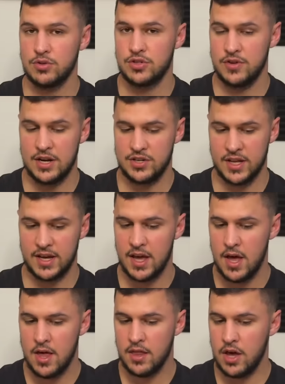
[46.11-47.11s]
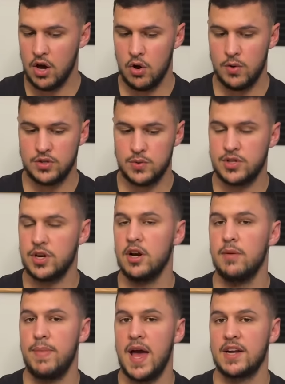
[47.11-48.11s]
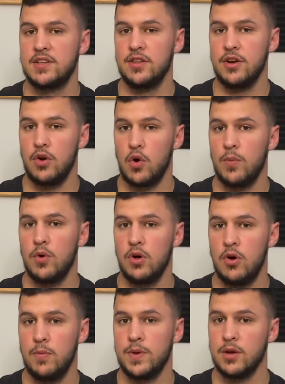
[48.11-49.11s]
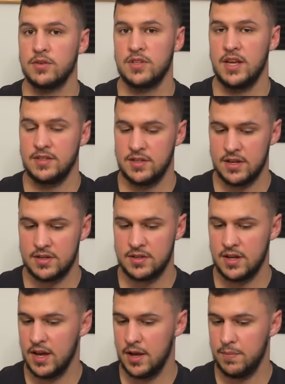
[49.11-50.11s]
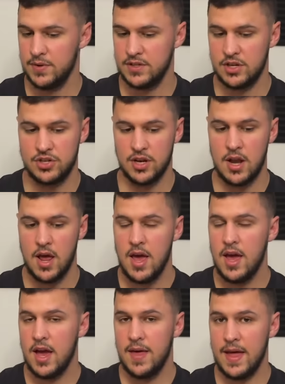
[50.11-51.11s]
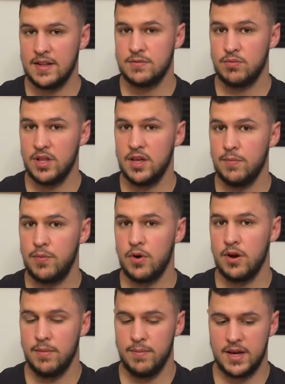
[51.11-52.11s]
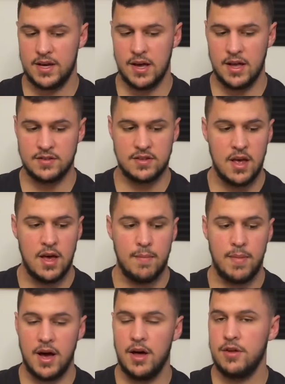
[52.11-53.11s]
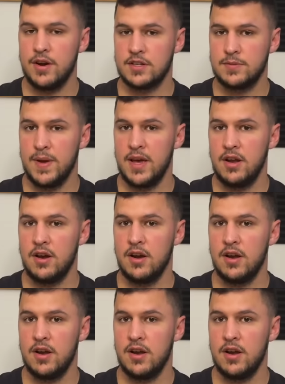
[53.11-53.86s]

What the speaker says: stretch, like, they always return back to their normal homeostasis and position. And that's really important because my other expander